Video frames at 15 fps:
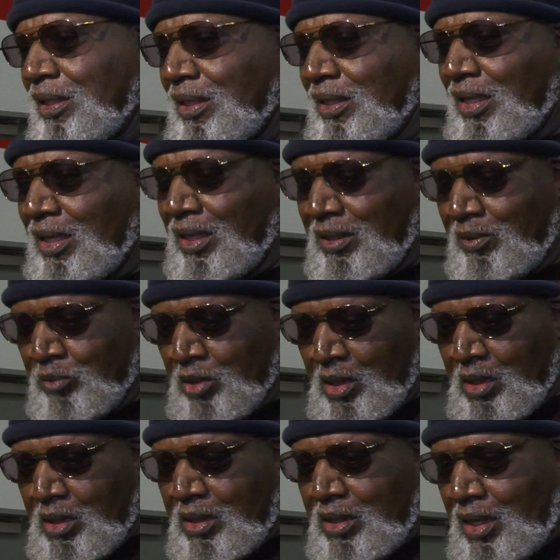than I
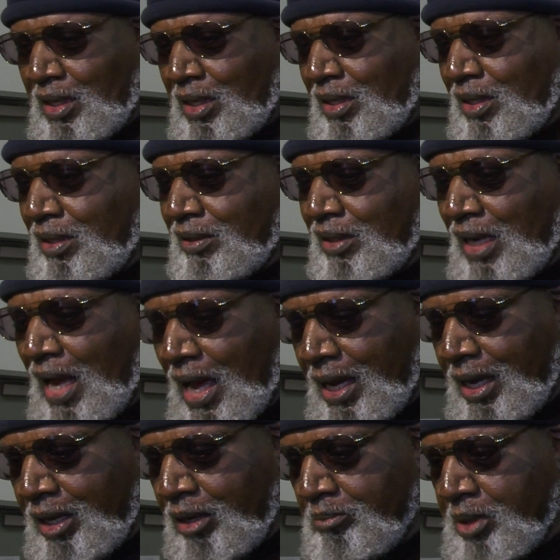
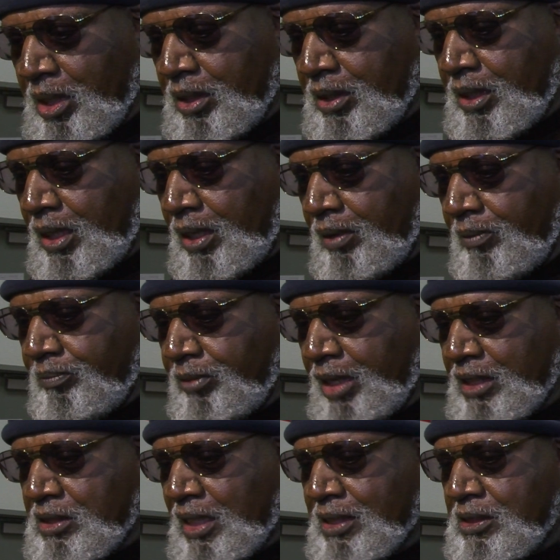am, and
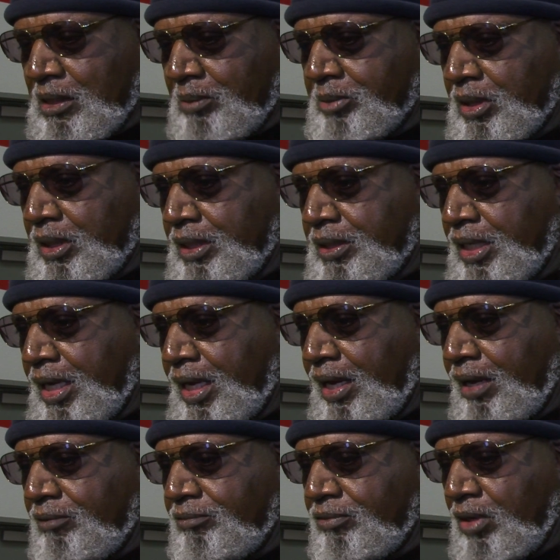that's not something that they
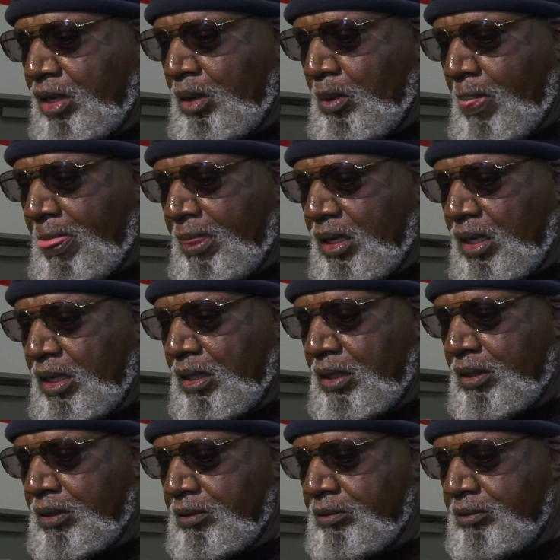have,
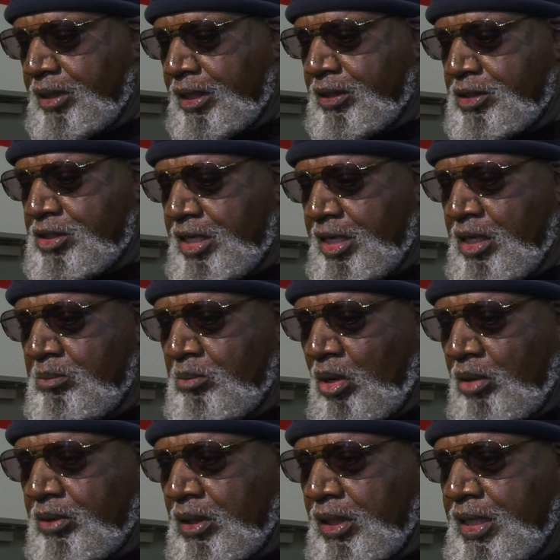that the team
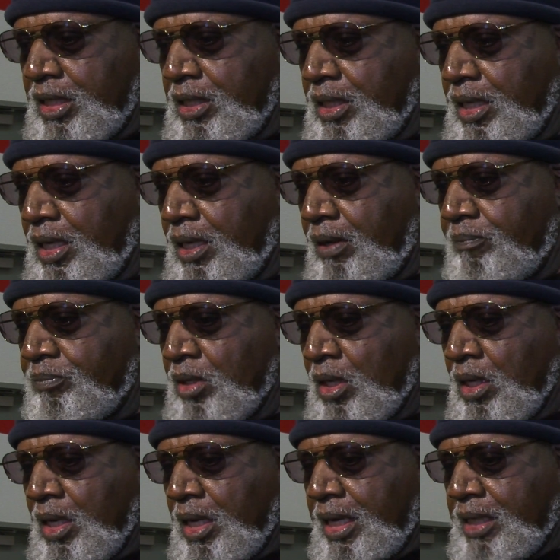or the league
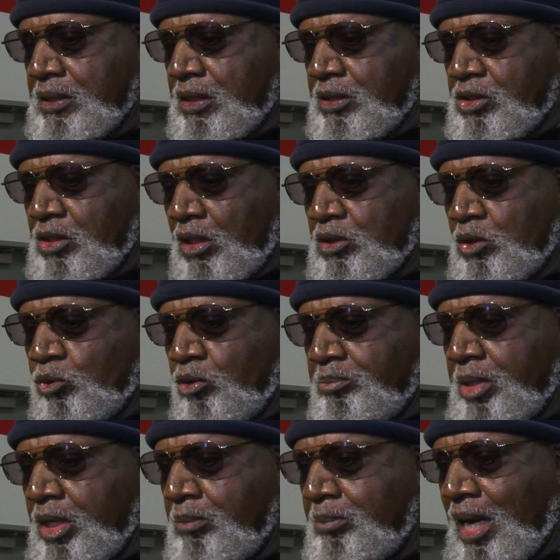has consulted
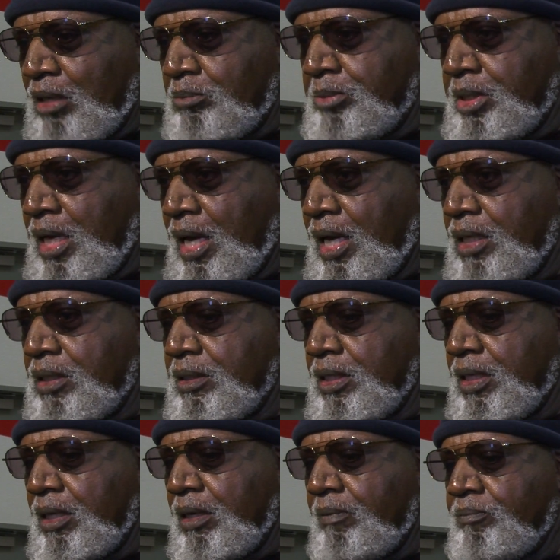with me about beyond
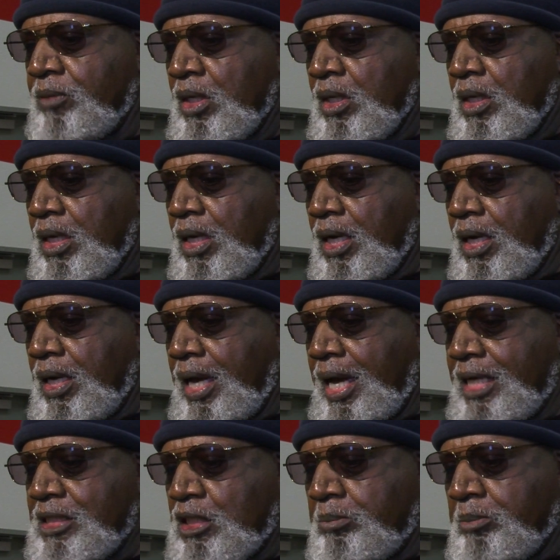
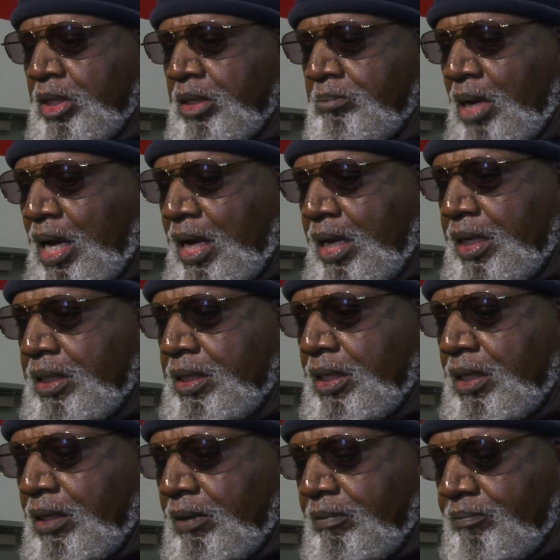asking me
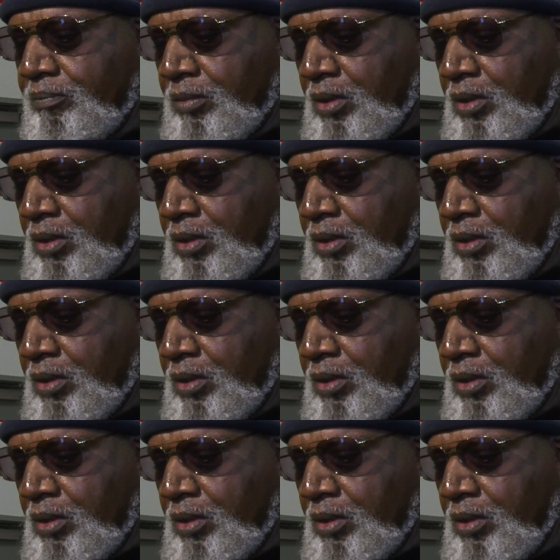my